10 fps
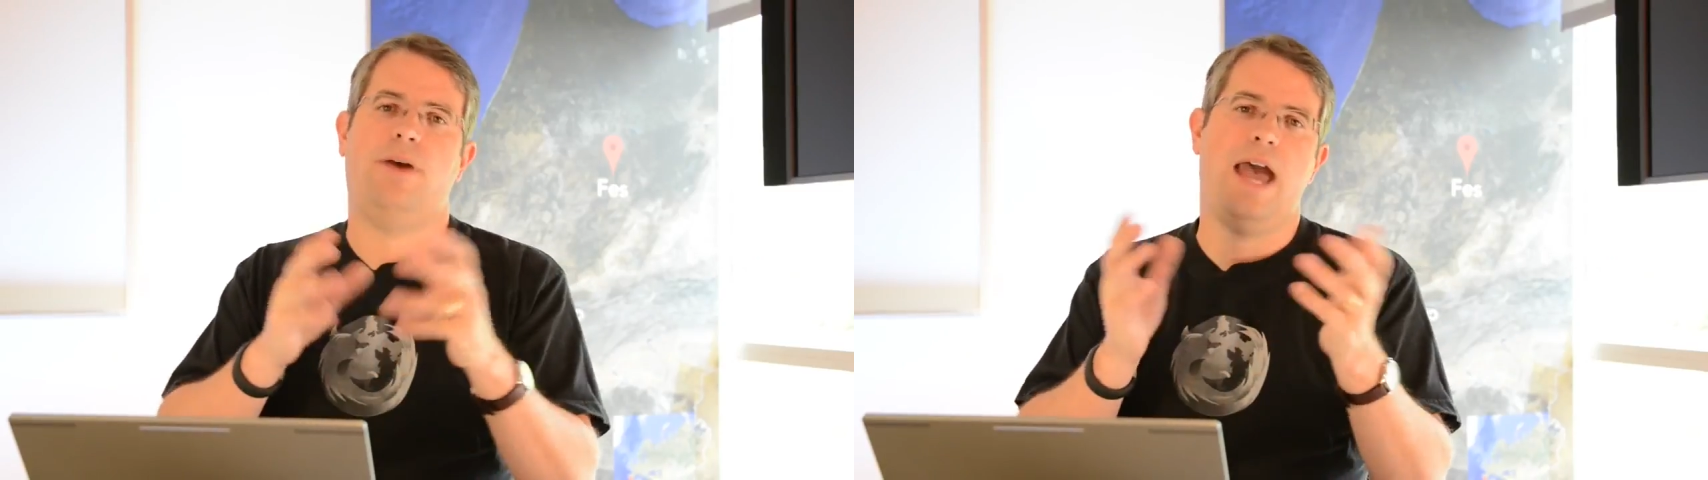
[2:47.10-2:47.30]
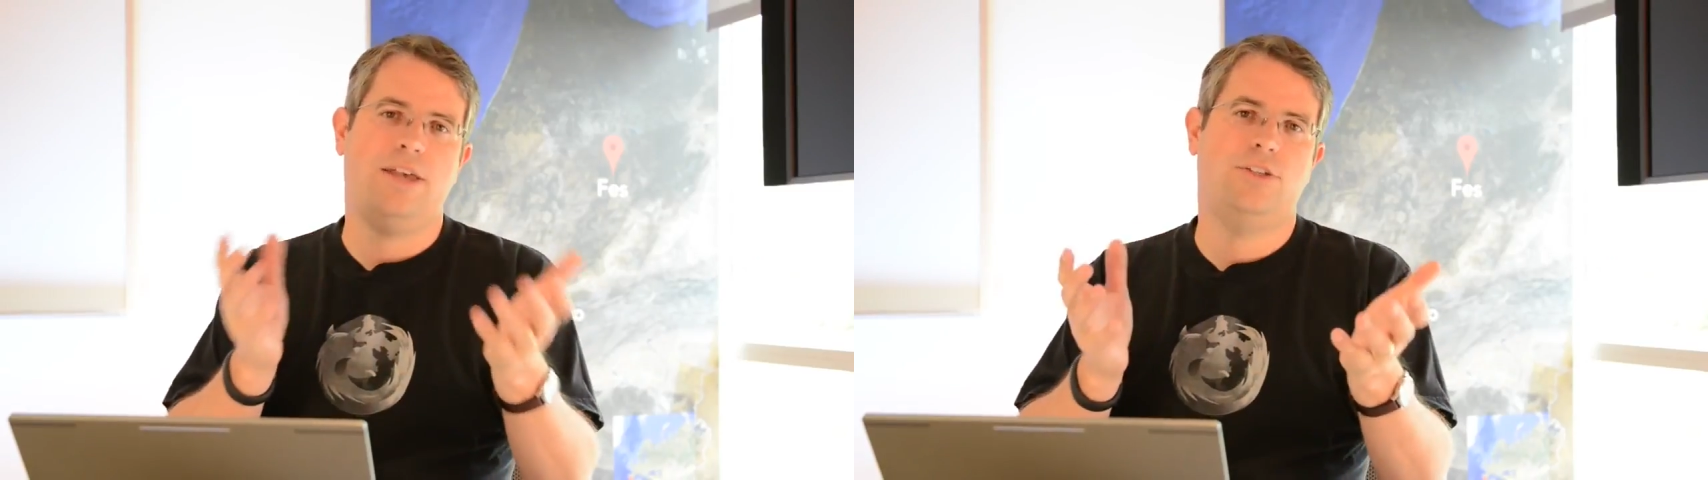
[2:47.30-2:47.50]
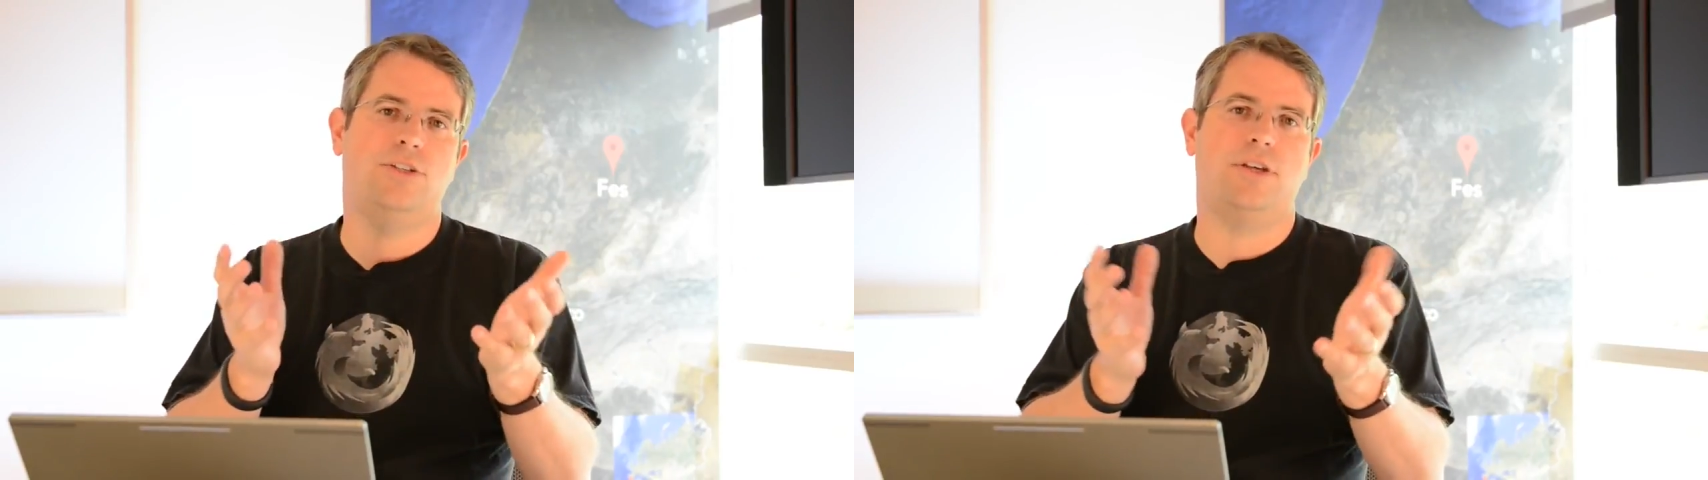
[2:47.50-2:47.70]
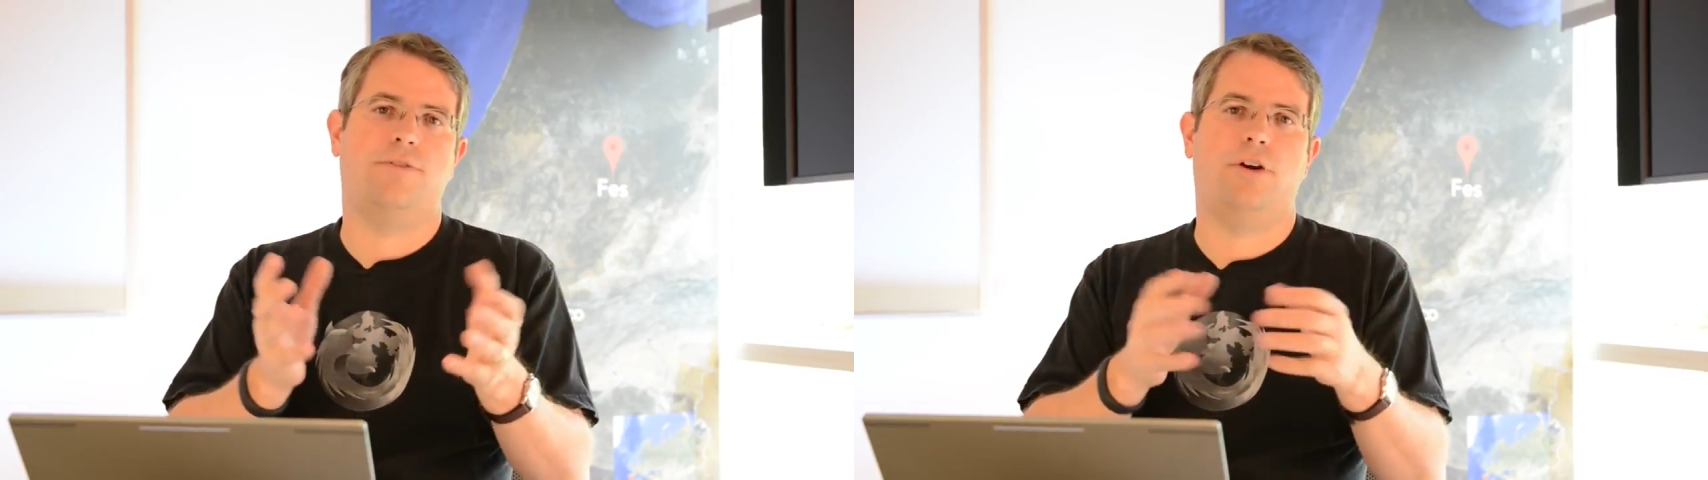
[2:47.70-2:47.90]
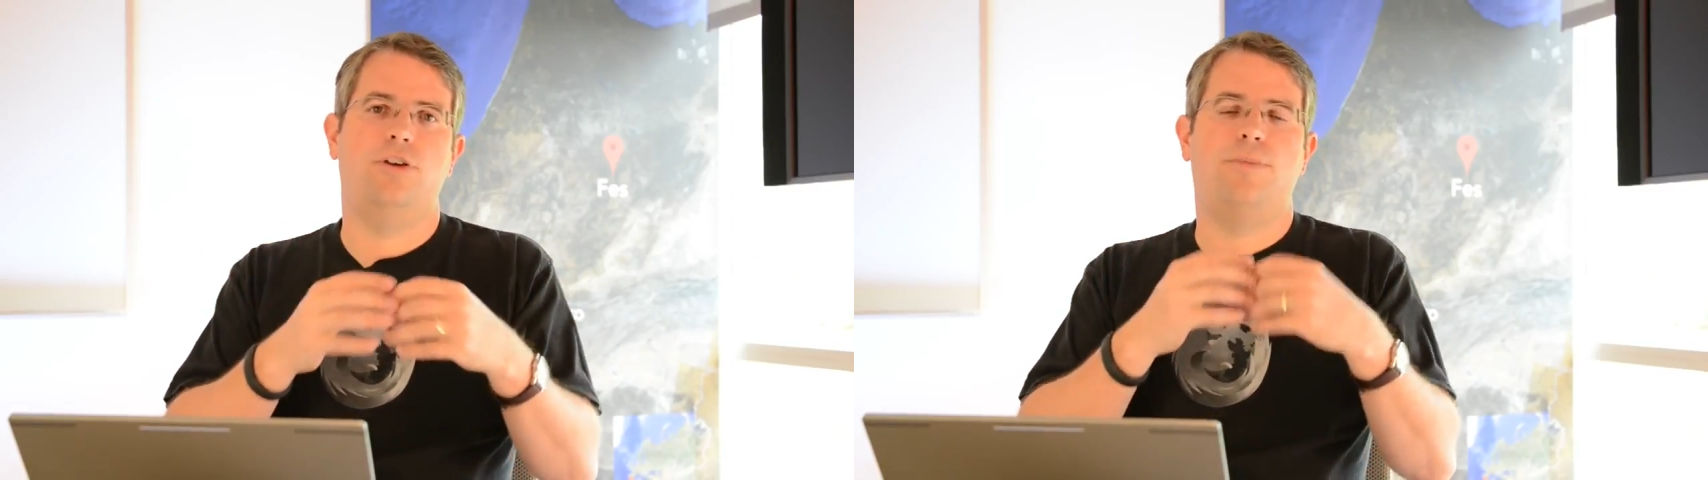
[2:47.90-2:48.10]
ask
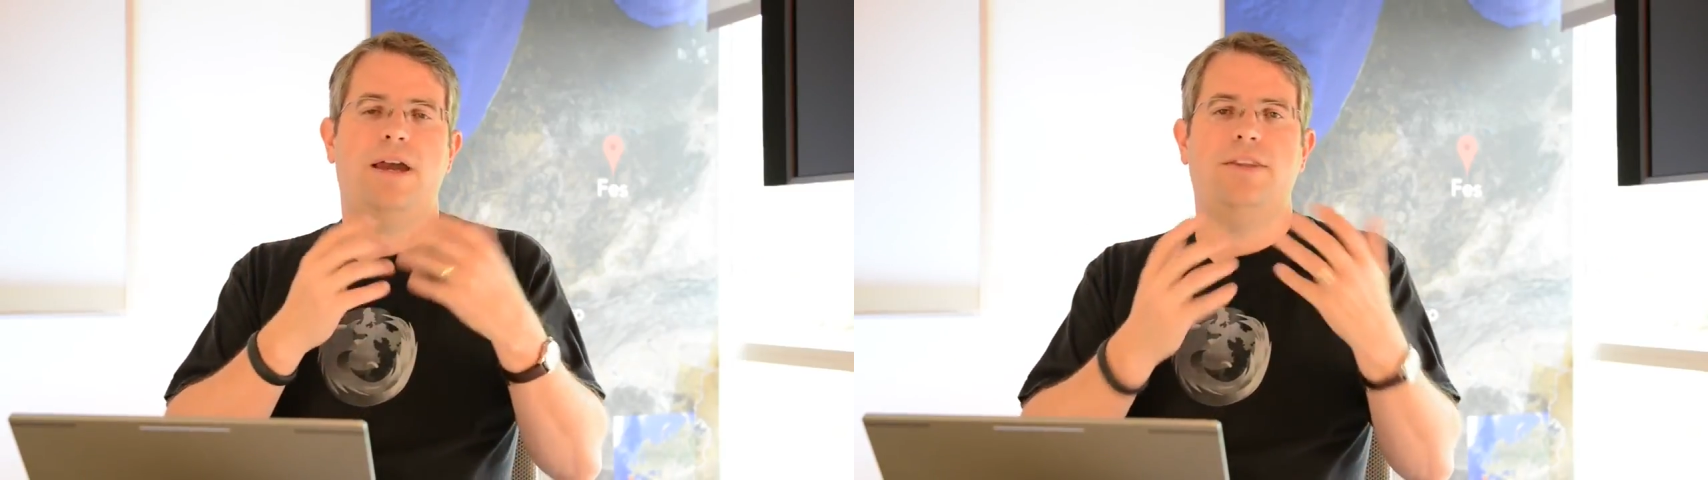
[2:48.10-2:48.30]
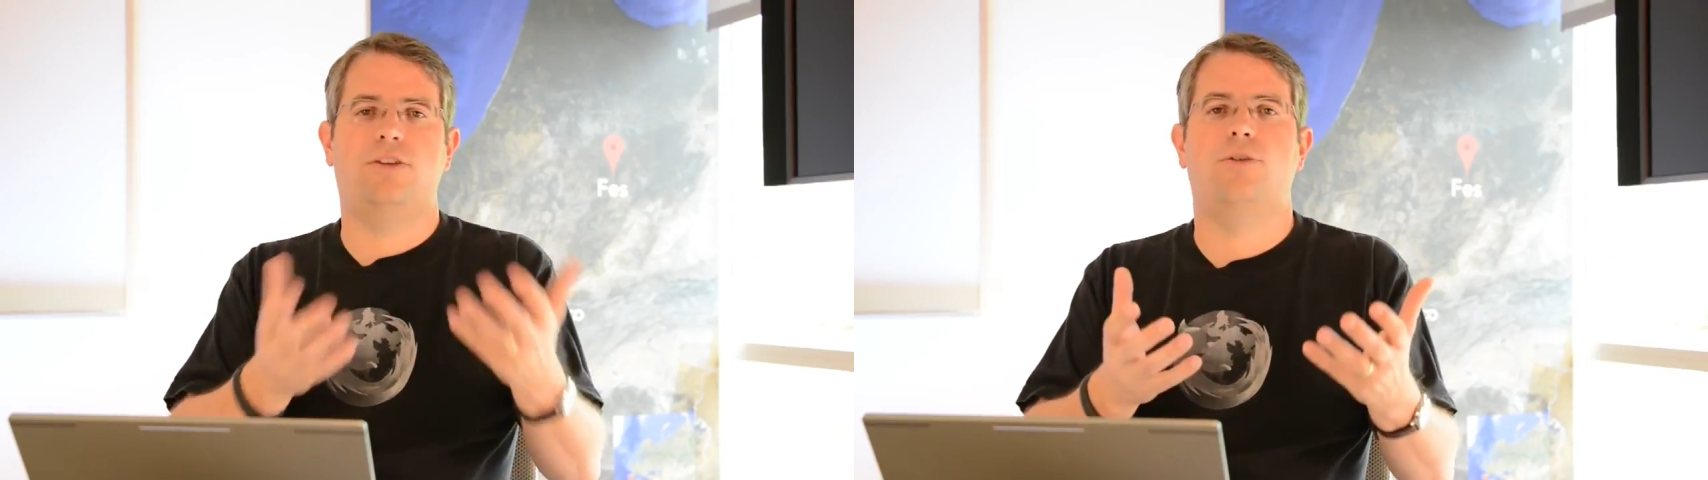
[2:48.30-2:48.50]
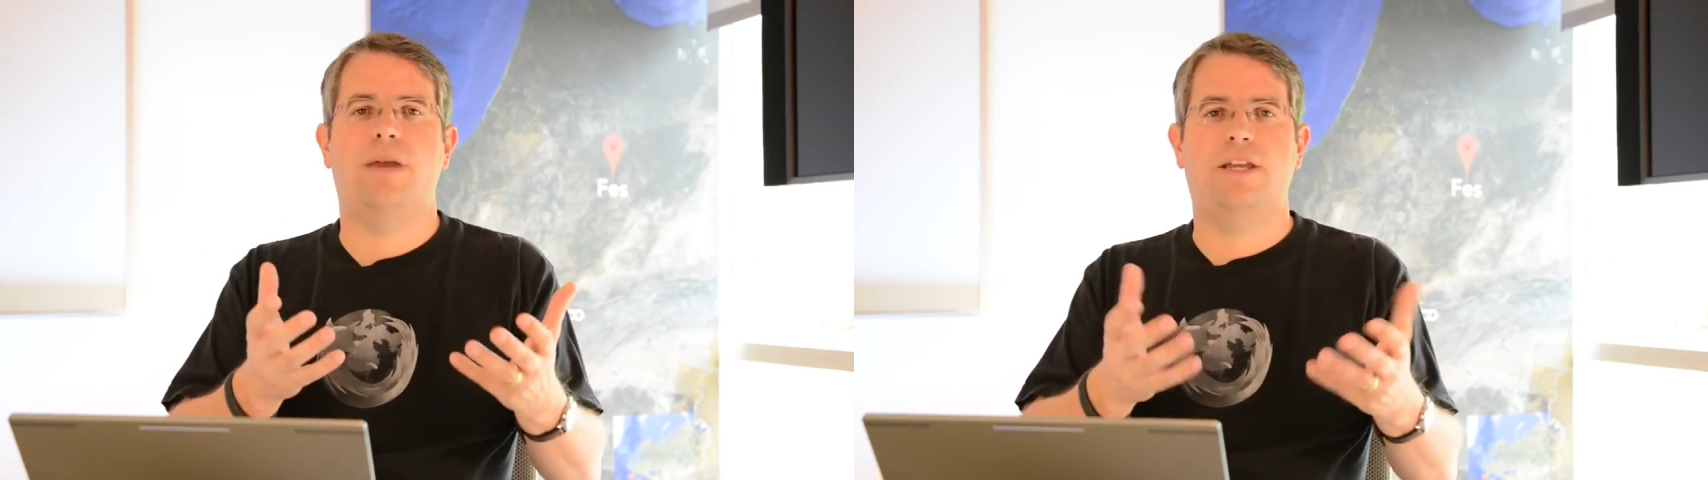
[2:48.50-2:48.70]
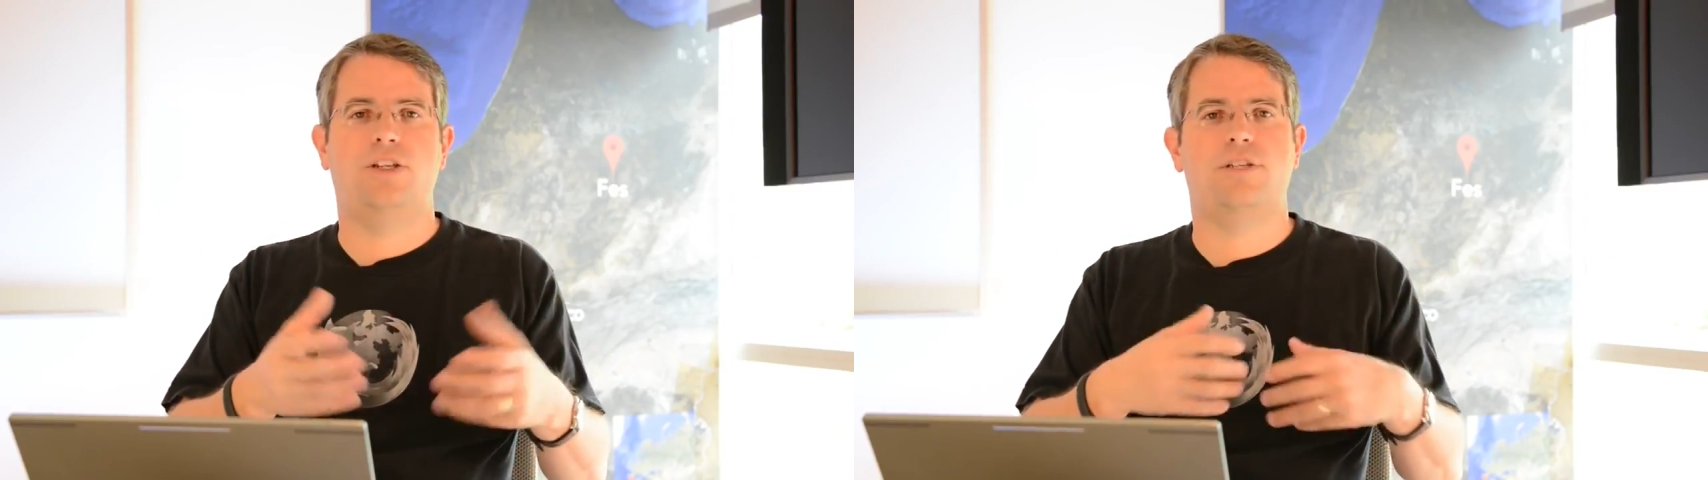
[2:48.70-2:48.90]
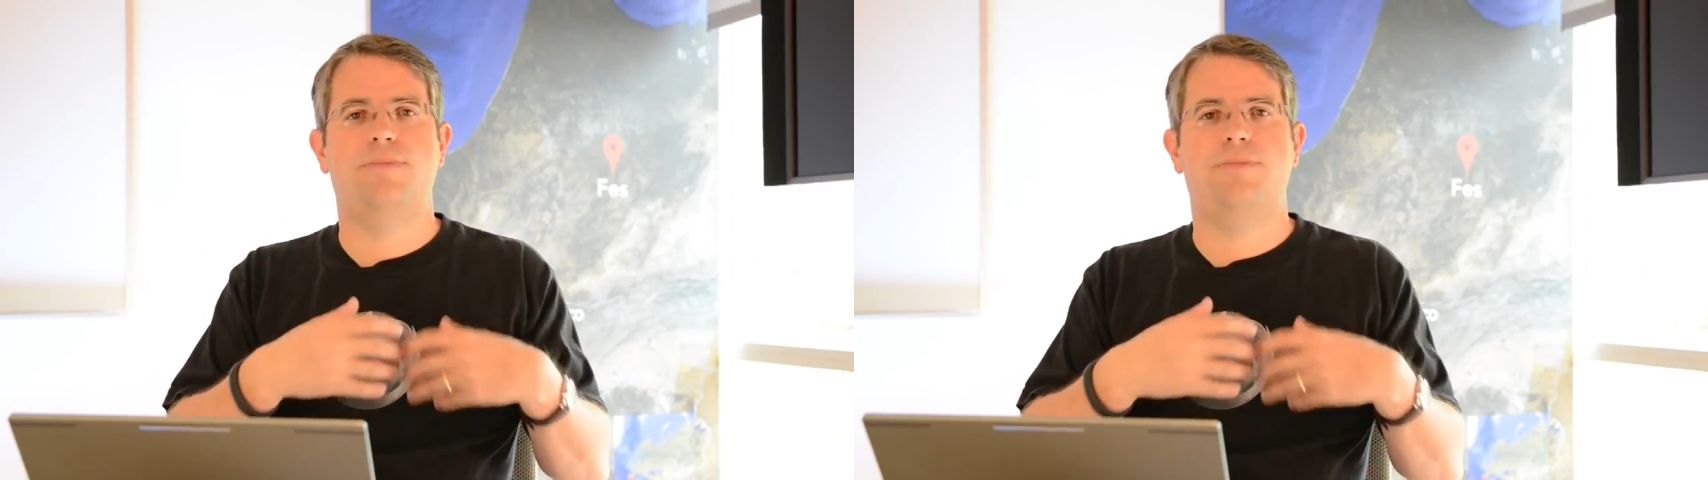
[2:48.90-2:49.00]
yourself, are you buying the domain just